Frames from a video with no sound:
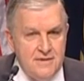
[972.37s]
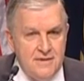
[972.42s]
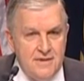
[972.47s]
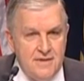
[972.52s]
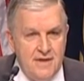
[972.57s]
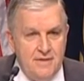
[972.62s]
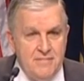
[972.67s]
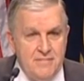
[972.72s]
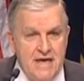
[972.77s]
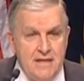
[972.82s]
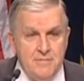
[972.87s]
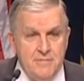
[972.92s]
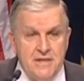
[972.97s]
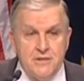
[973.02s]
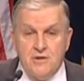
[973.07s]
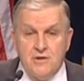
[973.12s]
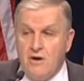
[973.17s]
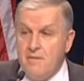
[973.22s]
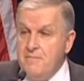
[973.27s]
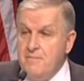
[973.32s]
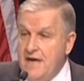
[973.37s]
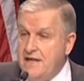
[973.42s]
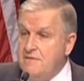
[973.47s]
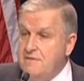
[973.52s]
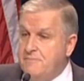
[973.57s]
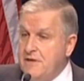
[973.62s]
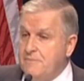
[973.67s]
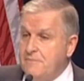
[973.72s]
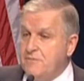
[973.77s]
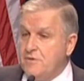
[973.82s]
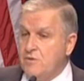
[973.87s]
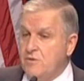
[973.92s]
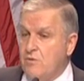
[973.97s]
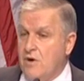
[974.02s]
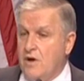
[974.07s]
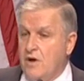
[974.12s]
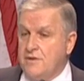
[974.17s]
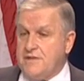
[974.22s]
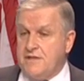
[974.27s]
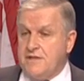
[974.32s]
And maybe there are many people in the
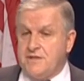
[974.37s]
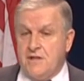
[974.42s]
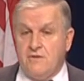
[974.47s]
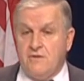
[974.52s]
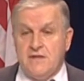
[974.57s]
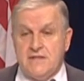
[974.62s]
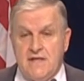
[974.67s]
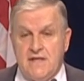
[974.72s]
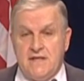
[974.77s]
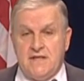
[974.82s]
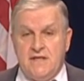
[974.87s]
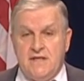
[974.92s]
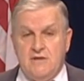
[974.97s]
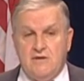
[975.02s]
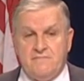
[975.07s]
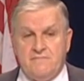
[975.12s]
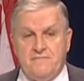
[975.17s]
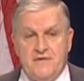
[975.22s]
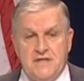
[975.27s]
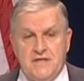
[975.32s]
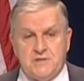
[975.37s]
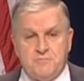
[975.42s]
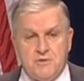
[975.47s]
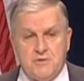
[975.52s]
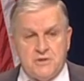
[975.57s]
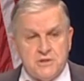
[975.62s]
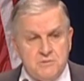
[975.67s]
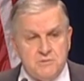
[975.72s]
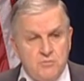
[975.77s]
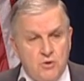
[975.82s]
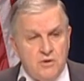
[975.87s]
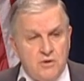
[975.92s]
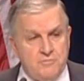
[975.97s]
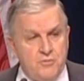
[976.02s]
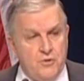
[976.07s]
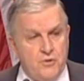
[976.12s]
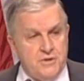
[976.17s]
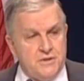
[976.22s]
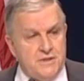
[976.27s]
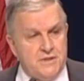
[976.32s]
world that their identity on Facebook is more
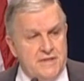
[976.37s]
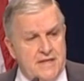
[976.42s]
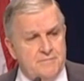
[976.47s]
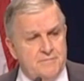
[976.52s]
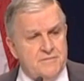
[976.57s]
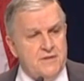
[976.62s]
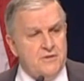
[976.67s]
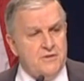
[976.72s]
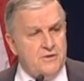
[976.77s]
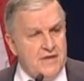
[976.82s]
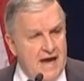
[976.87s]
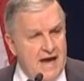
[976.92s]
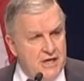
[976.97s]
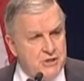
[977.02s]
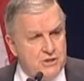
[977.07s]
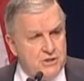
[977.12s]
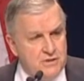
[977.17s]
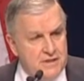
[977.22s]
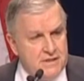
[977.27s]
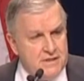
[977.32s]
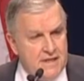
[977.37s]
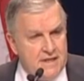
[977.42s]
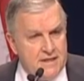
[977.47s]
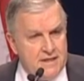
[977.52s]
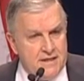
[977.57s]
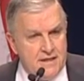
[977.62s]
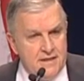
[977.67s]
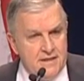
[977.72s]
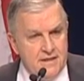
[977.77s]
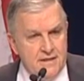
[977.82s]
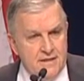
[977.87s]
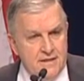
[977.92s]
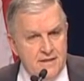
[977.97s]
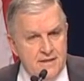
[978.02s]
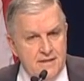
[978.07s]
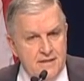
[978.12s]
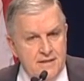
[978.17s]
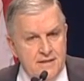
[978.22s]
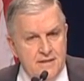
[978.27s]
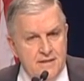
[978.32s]
important to them than their national identity.
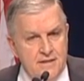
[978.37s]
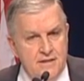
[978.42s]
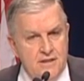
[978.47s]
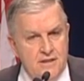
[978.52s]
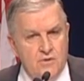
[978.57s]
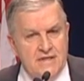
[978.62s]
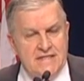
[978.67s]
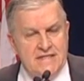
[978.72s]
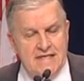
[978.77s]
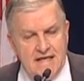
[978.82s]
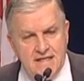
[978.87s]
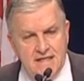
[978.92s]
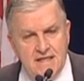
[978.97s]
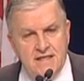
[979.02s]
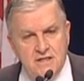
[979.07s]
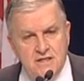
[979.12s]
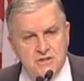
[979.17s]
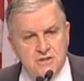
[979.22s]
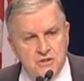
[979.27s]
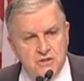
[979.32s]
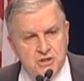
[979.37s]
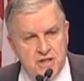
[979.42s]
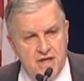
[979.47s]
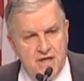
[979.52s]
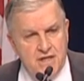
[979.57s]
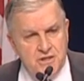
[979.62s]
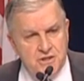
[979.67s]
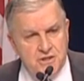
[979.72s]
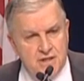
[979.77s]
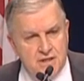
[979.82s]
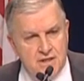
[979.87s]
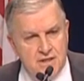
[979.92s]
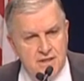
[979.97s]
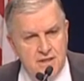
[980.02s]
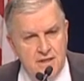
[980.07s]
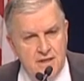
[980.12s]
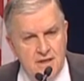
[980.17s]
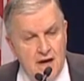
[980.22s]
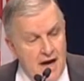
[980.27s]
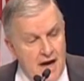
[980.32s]
You know, identities are changing.
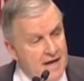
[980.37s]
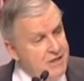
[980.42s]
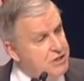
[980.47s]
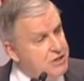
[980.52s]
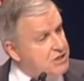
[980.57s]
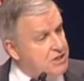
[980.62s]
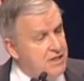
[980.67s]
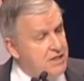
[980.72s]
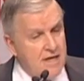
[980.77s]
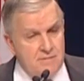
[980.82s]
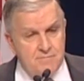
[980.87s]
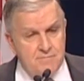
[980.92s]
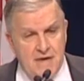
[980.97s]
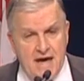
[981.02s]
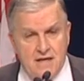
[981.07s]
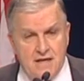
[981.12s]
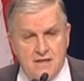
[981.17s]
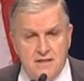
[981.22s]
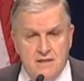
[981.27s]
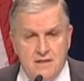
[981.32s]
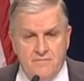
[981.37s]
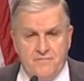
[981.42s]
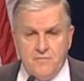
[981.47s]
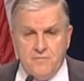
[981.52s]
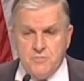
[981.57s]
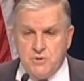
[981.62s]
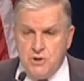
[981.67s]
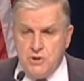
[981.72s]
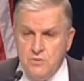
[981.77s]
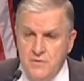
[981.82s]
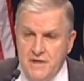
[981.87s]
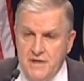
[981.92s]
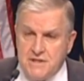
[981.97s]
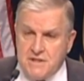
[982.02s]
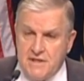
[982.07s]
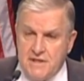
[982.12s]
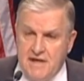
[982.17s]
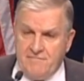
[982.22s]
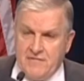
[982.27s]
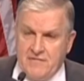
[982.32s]
I just came back from 2 weeks
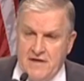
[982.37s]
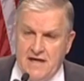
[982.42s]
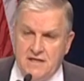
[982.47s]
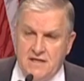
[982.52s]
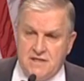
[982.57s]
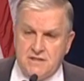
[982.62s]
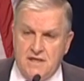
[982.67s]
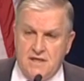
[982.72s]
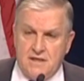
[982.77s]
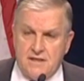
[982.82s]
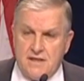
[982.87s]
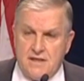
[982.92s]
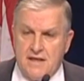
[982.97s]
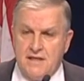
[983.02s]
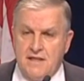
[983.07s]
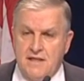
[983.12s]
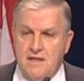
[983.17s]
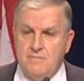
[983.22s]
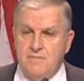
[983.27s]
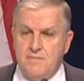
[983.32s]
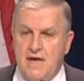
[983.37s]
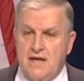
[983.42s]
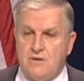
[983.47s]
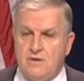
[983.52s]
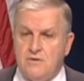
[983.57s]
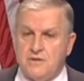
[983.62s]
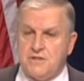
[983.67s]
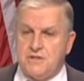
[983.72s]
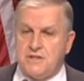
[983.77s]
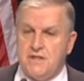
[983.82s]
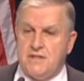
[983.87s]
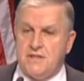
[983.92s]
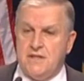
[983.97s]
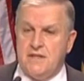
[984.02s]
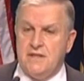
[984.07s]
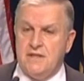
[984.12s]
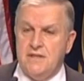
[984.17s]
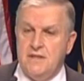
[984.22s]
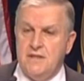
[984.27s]
in Afghanistan. I came back on Sunday.